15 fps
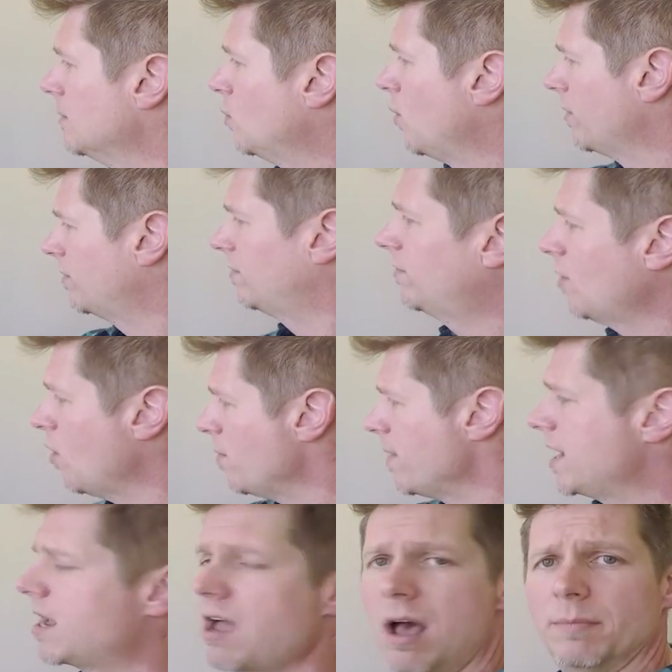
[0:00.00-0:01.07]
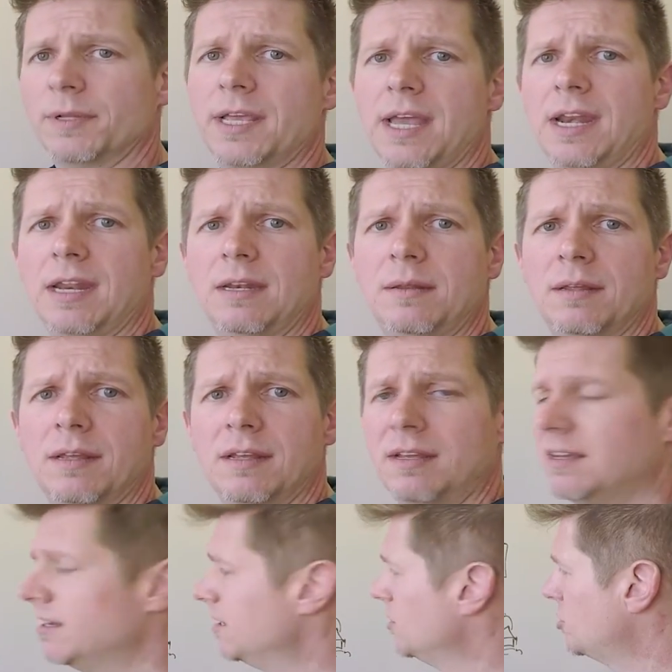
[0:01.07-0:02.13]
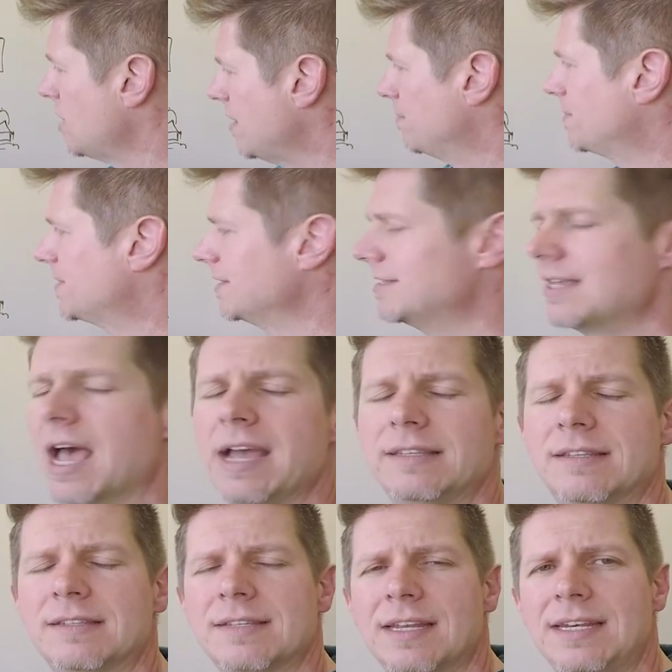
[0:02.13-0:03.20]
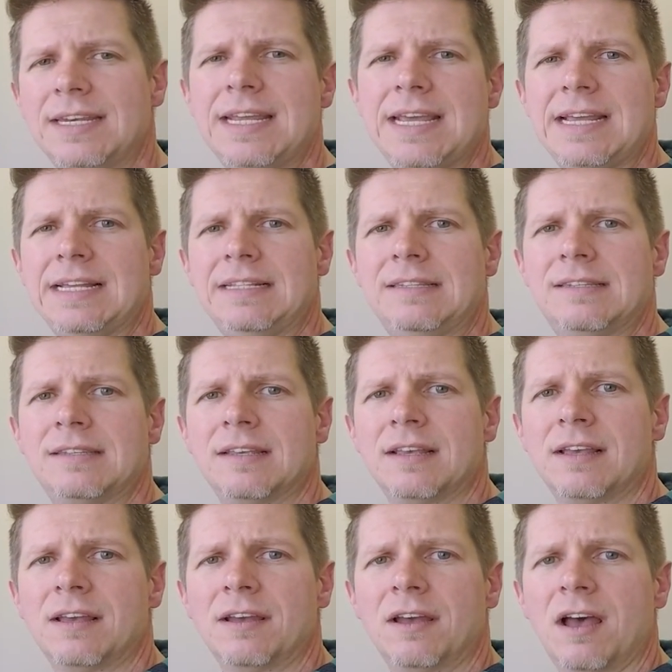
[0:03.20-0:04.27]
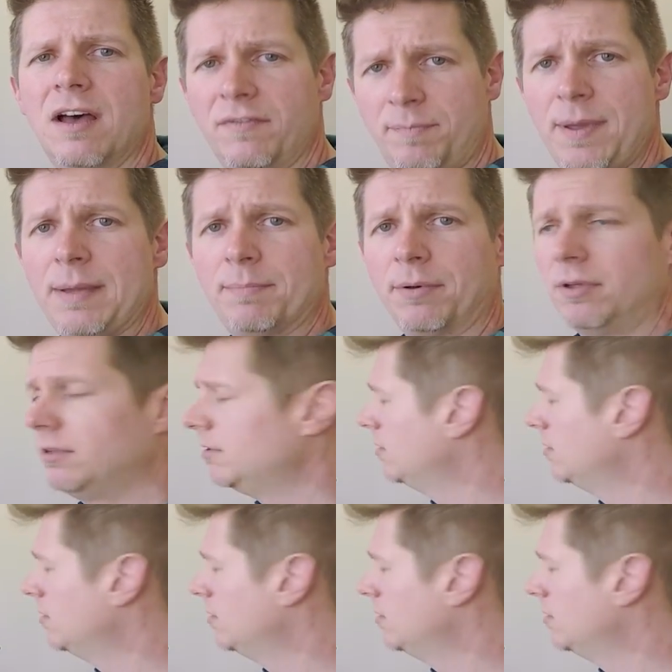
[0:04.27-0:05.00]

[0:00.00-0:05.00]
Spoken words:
With so many complicated shapes and sizes and needs of people,